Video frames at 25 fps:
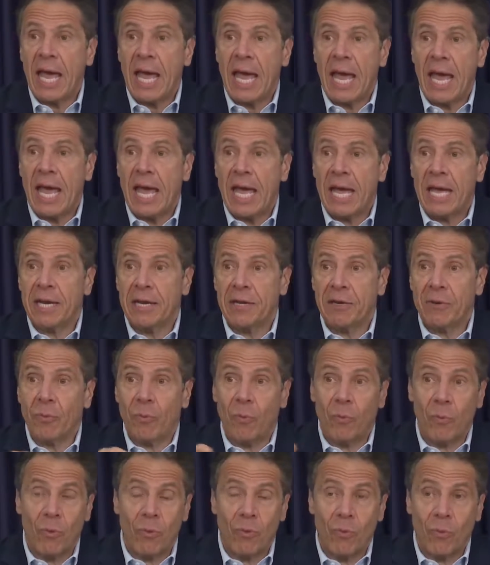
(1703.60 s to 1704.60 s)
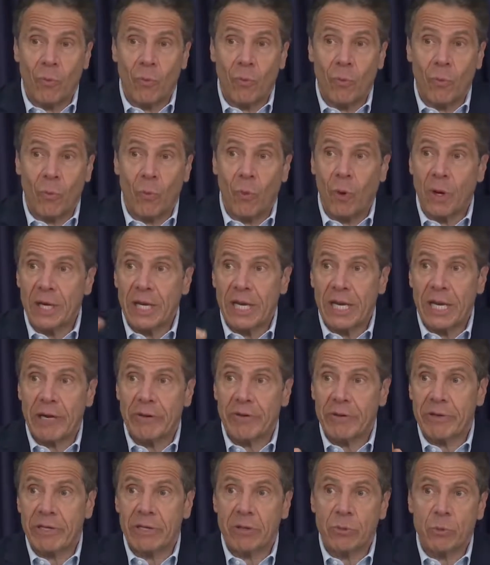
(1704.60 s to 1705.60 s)
And one
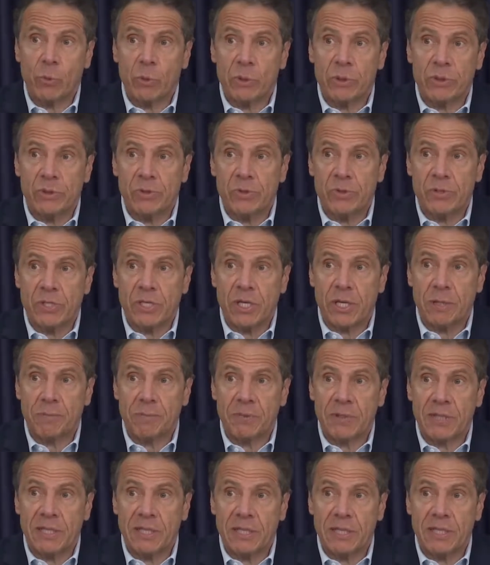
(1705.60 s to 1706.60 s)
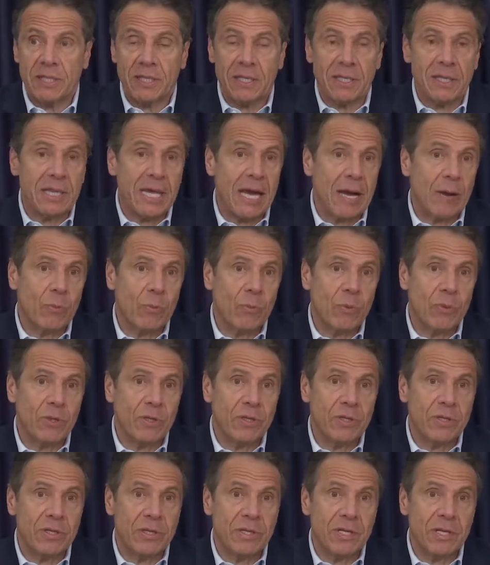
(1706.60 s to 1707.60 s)
area would do something that
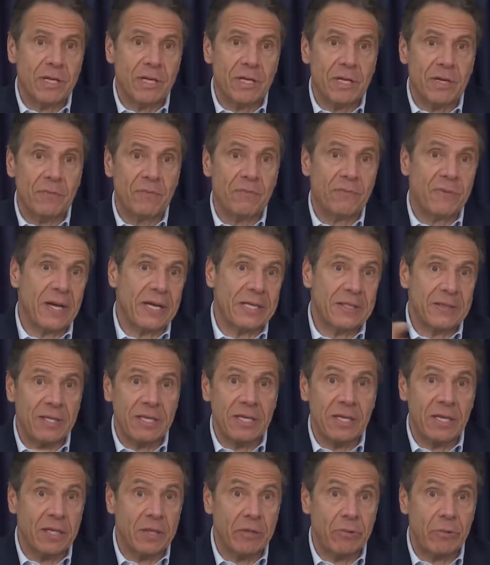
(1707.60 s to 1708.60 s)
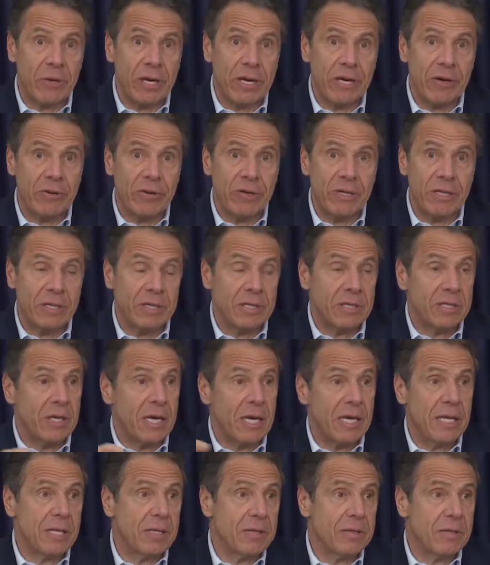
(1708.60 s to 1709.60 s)
would affect the other area
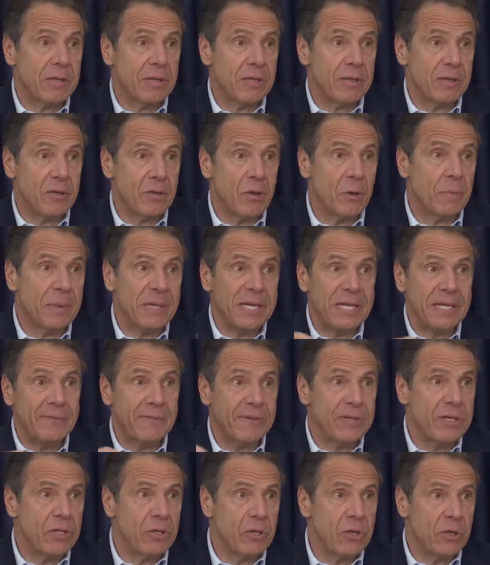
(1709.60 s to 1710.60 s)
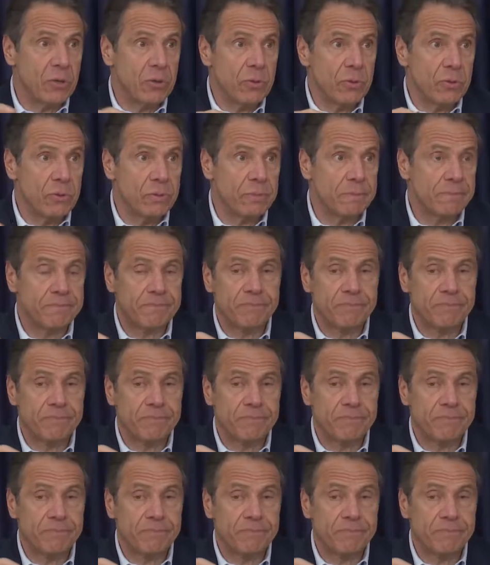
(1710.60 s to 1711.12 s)
and nobody even knew.